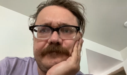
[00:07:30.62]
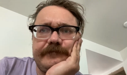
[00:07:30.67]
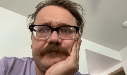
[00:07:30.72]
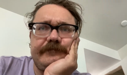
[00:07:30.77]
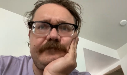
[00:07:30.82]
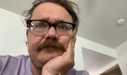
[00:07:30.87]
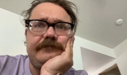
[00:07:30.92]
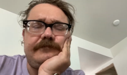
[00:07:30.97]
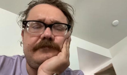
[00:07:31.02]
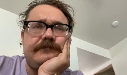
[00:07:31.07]

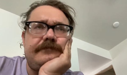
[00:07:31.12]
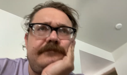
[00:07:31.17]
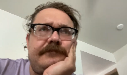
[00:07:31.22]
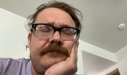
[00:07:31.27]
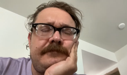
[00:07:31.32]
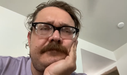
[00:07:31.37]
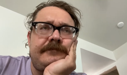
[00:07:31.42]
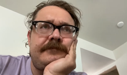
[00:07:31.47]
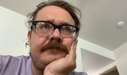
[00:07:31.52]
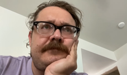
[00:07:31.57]

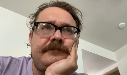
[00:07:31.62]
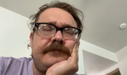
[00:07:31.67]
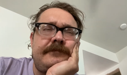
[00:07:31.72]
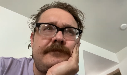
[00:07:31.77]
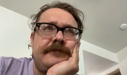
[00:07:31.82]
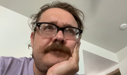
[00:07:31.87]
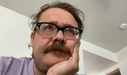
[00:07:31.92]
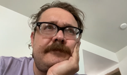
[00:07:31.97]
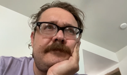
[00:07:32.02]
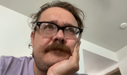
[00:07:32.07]

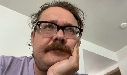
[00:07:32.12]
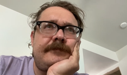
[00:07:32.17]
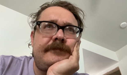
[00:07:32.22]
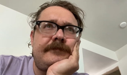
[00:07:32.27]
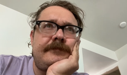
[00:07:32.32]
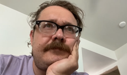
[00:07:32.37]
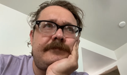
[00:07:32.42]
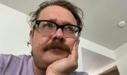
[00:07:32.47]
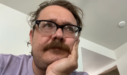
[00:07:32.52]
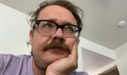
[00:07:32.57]

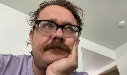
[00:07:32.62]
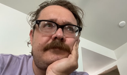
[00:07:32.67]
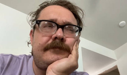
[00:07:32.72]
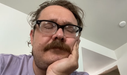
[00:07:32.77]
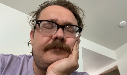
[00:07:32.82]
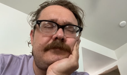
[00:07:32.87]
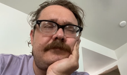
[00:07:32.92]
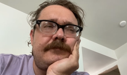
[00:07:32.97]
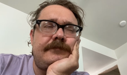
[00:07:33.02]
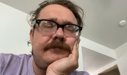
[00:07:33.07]

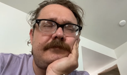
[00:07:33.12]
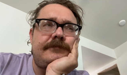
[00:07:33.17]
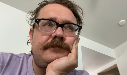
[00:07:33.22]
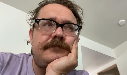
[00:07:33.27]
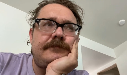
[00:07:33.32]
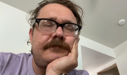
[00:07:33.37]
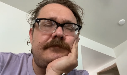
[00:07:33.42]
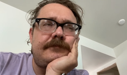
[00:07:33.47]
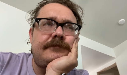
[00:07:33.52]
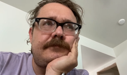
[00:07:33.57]

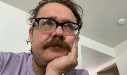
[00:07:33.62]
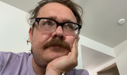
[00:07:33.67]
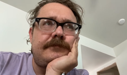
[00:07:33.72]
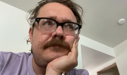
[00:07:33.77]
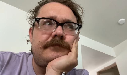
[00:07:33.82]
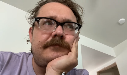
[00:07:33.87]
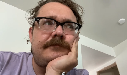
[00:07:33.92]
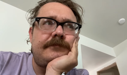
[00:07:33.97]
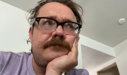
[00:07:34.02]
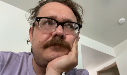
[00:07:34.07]

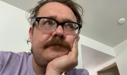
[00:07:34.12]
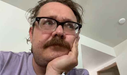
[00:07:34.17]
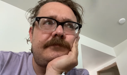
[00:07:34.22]
No one is speaking in this clip.